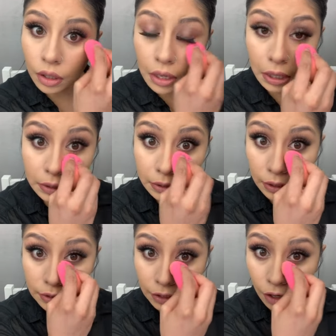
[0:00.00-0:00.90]
it
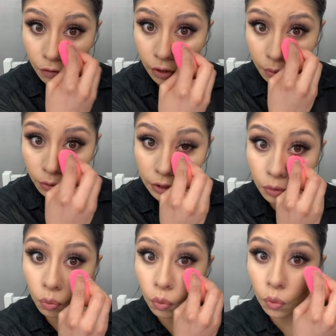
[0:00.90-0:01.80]
does cover up really
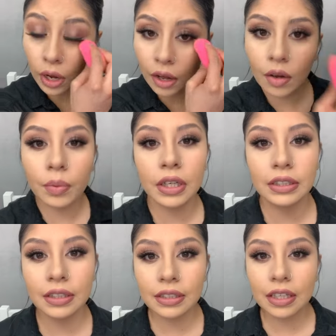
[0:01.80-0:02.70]
well, but
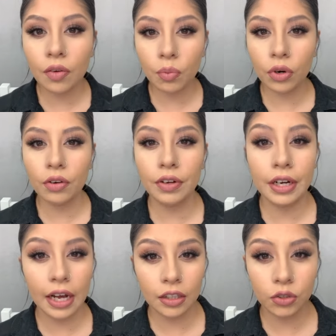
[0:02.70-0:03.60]
it does have more of a
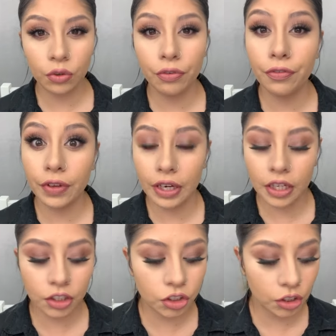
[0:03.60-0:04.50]
natural
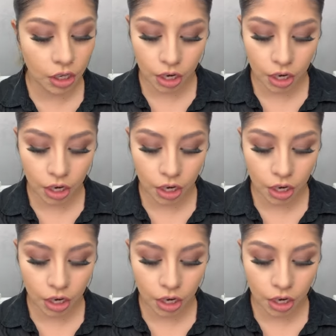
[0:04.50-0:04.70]
finish.